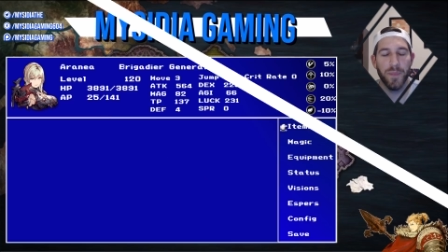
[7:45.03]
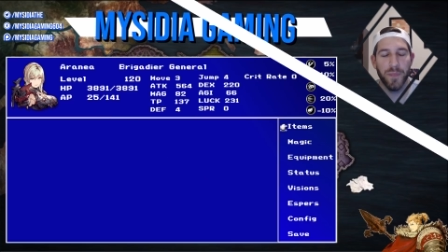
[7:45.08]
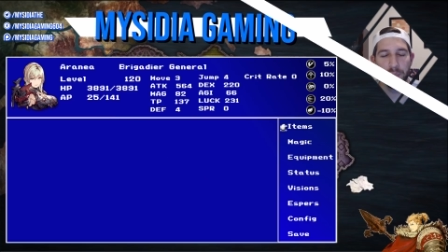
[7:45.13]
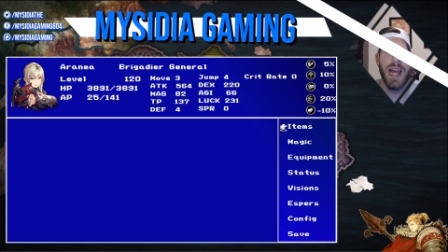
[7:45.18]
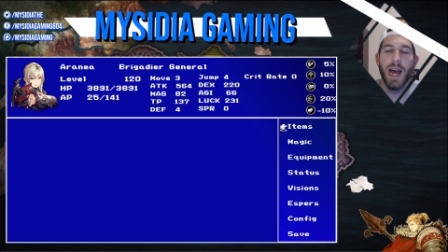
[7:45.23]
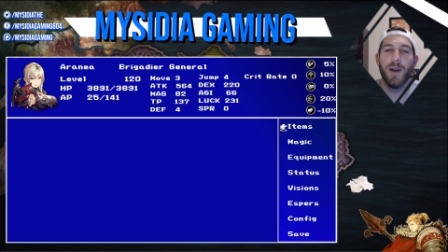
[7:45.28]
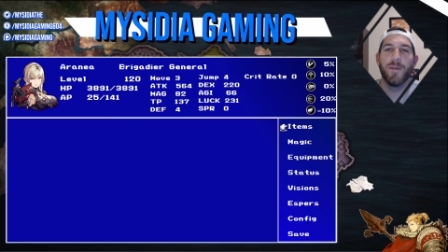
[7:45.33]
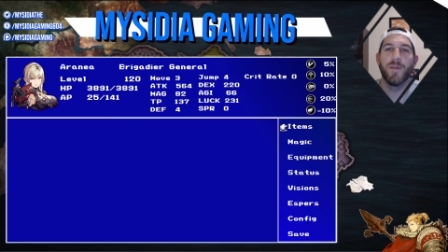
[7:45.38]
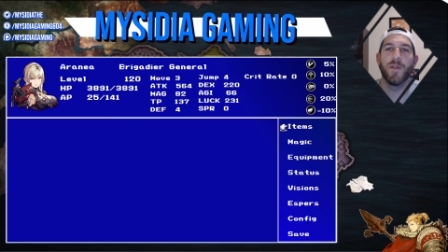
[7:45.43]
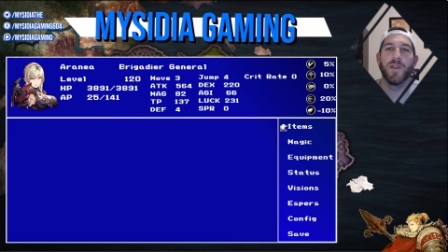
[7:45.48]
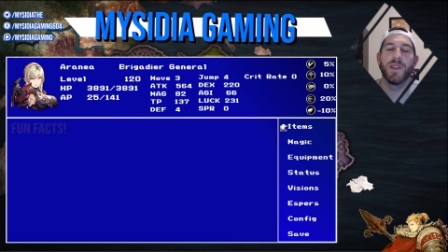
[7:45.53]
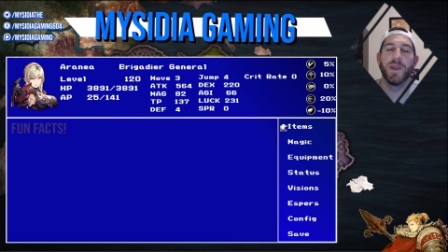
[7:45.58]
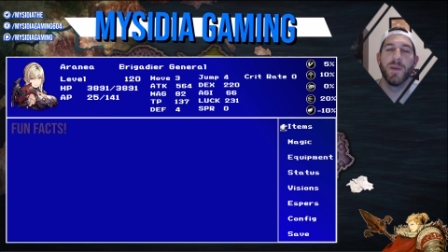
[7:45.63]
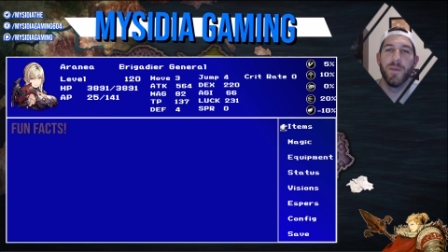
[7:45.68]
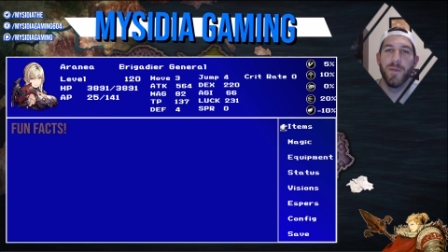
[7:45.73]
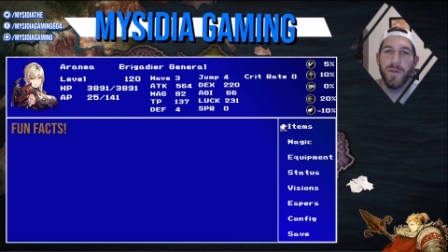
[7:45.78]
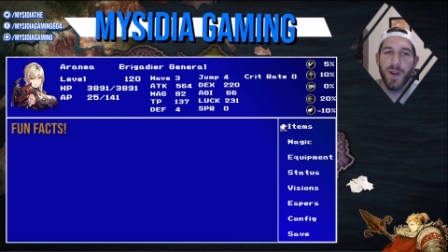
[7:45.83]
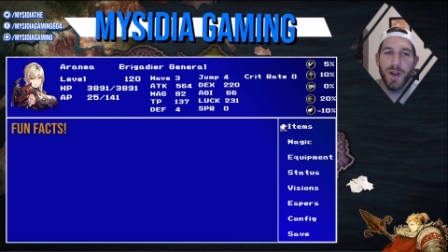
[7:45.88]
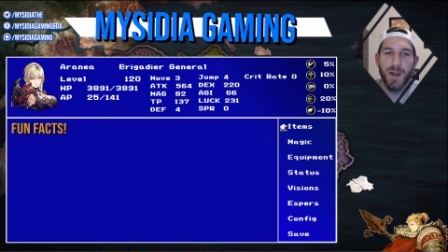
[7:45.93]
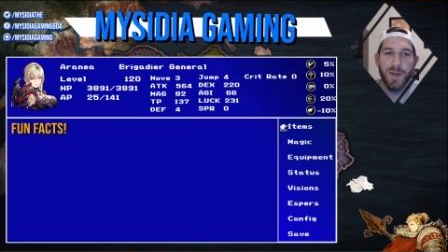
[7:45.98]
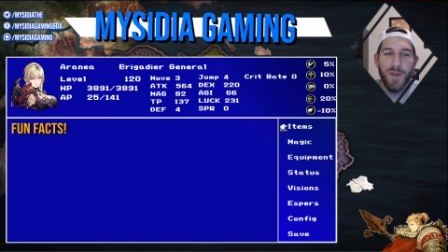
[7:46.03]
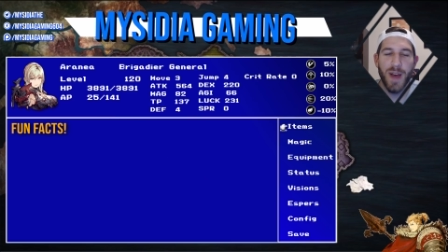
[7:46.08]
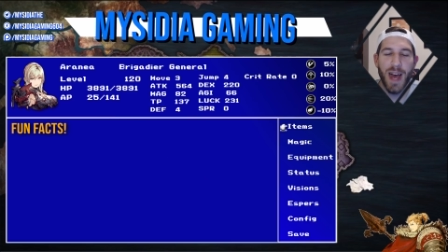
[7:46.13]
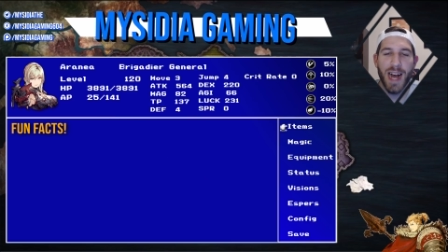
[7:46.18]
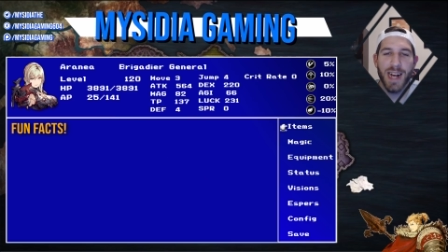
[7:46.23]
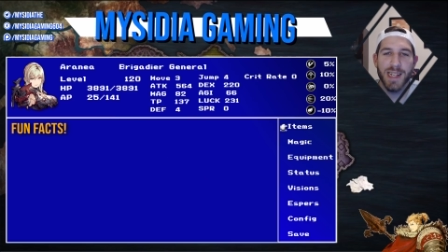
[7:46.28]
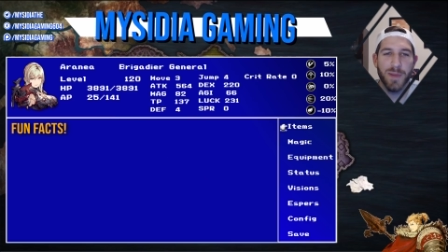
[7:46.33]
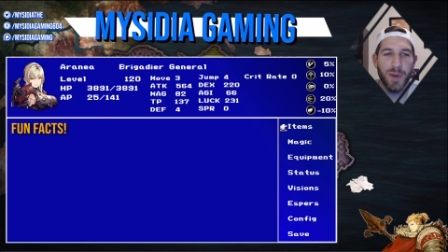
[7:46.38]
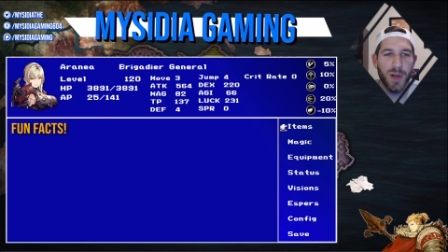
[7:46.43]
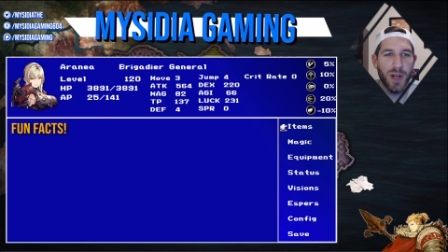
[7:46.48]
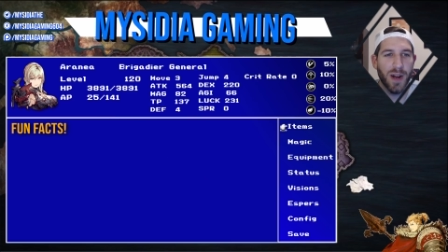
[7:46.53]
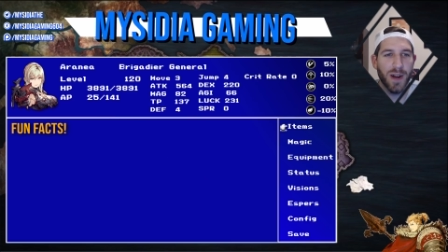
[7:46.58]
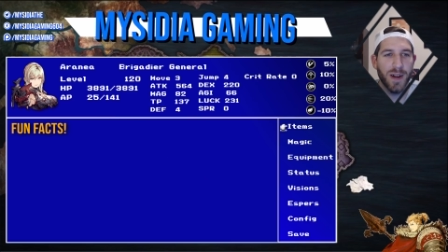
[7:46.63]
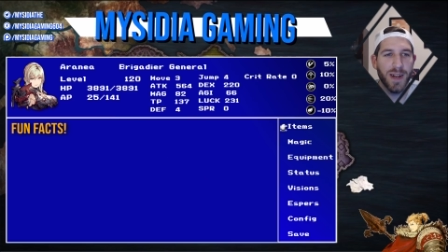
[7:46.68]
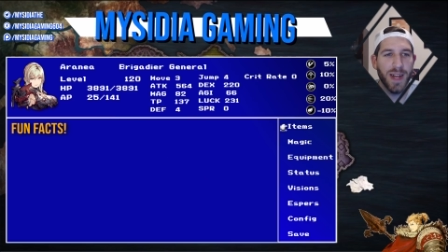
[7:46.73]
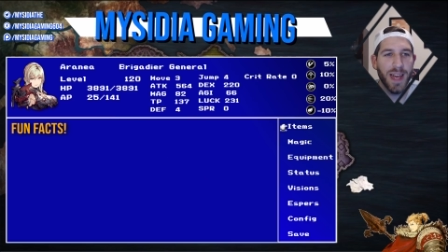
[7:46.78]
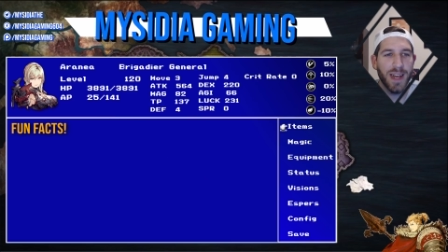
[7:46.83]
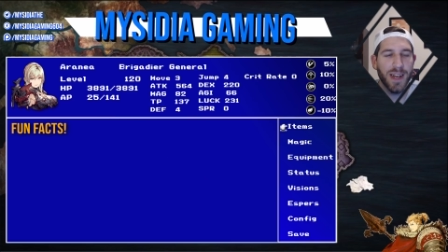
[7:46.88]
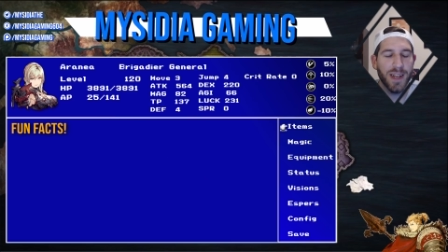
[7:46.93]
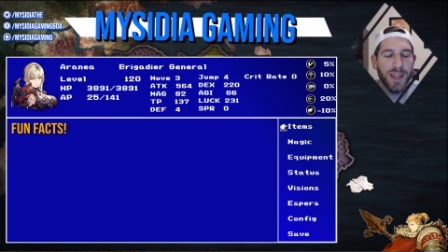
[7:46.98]
Now for some fun facts about
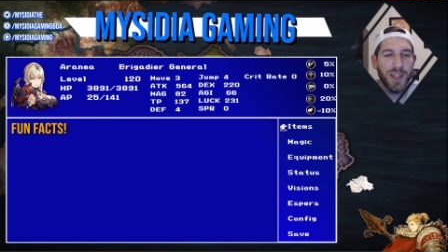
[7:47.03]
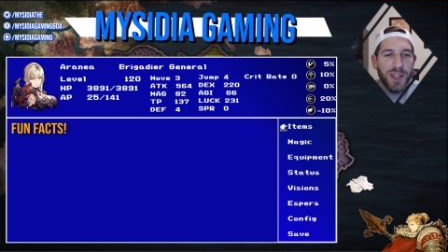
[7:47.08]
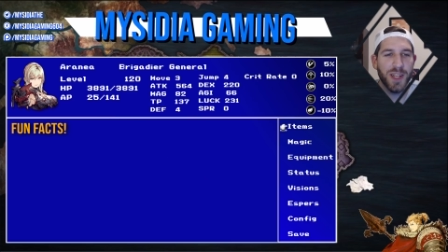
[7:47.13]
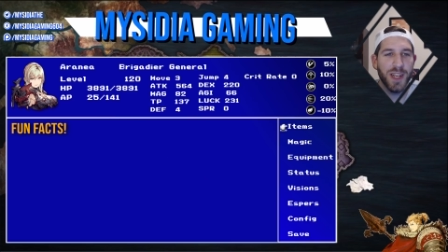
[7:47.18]
Aranea.